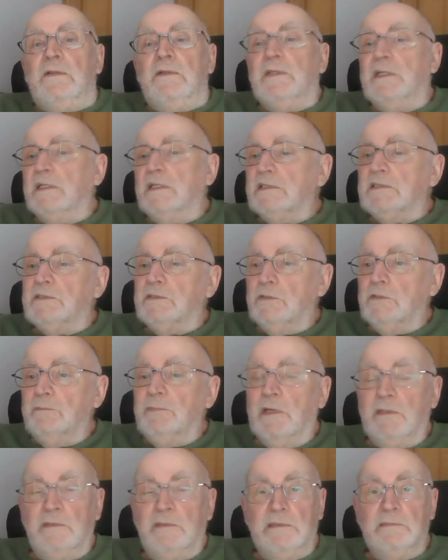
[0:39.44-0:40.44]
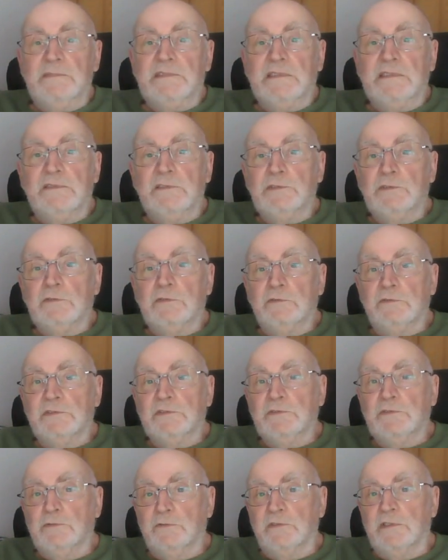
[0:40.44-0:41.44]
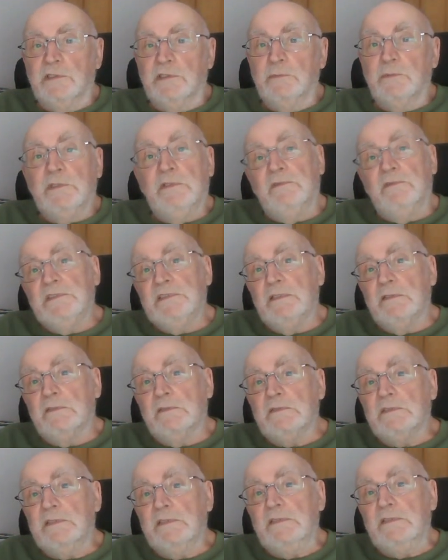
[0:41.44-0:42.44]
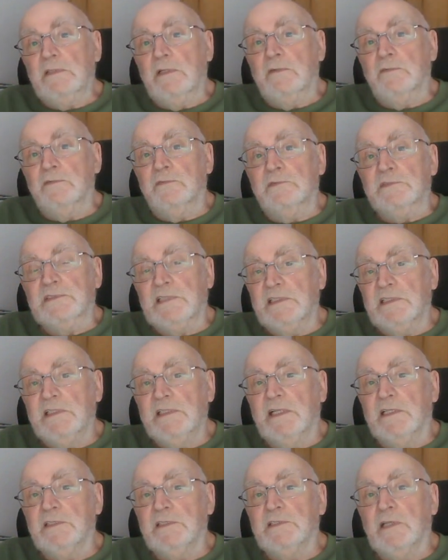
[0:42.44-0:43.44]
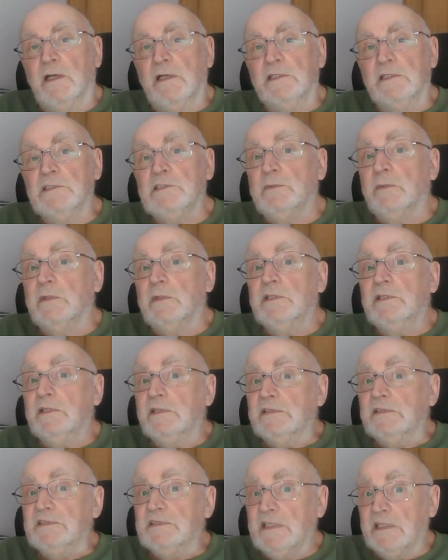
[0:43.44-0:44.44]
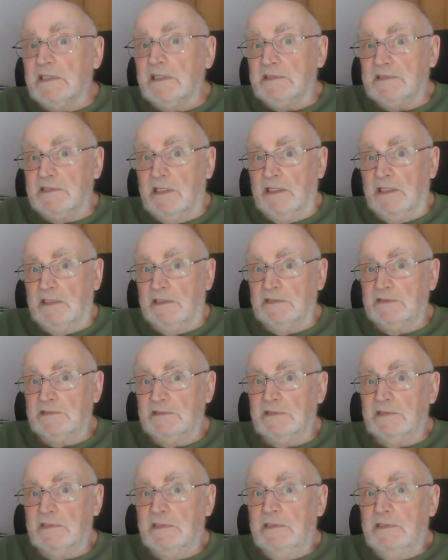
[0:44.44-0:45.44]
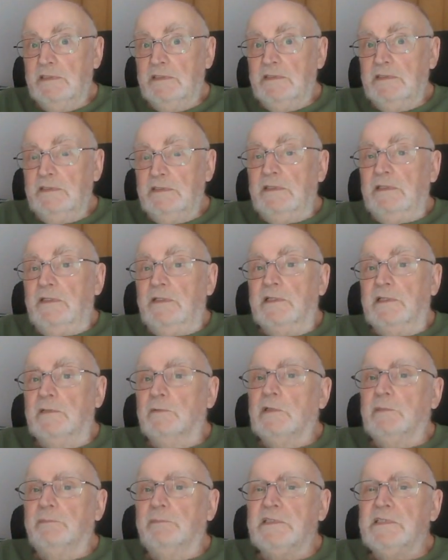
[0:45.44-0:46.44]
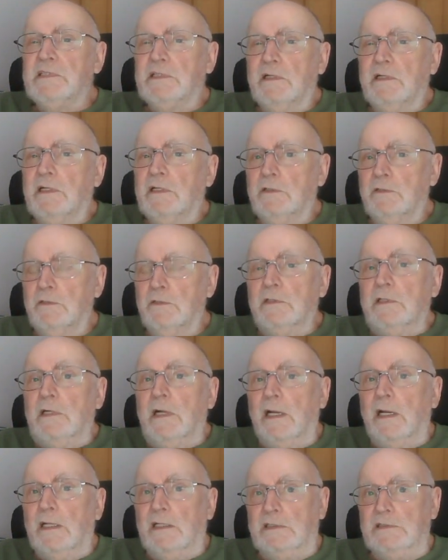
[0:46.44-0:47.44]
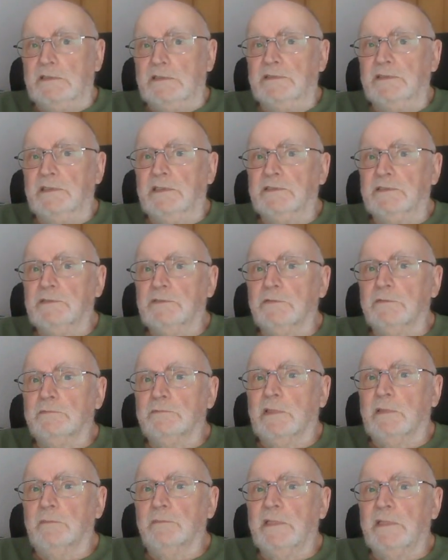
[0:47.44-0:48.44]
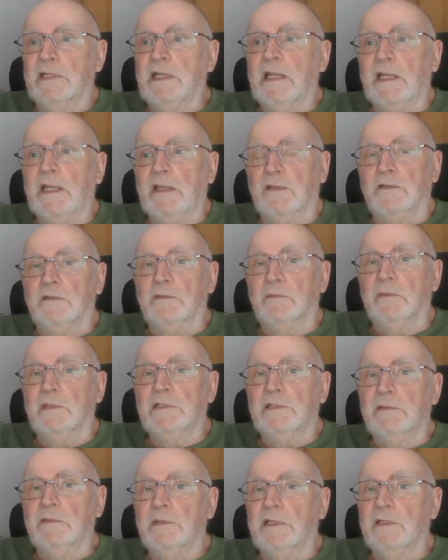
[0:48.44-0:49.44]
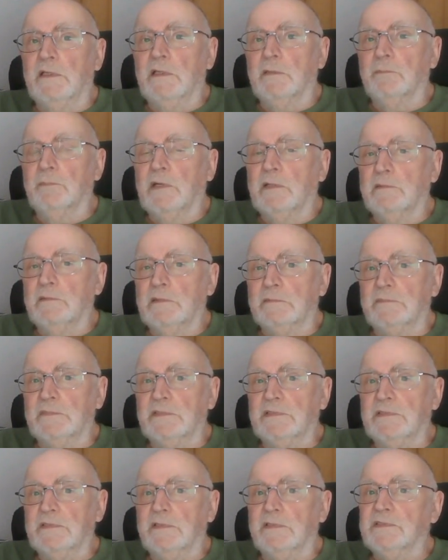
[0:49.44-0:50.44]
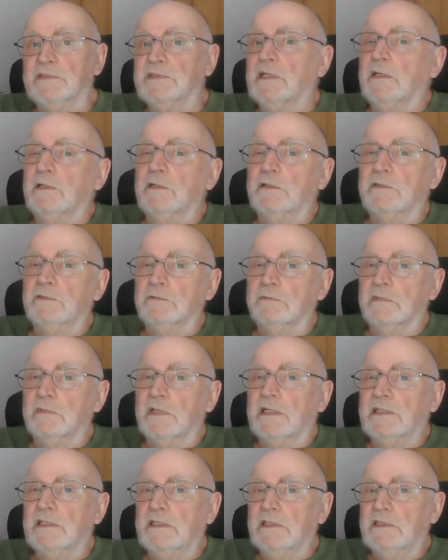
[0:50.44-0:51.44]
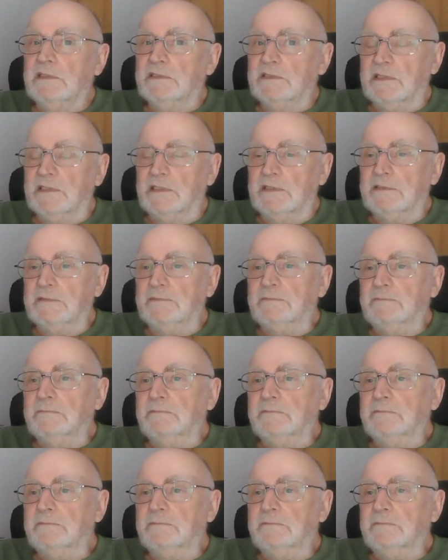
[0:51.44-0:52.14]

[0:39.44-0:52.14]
These two poems and the short story were the result of setting that challenge to a Year 6 class. They were a particularly good class, as you'll probably gather when you hear the poems, because they're not all that easy.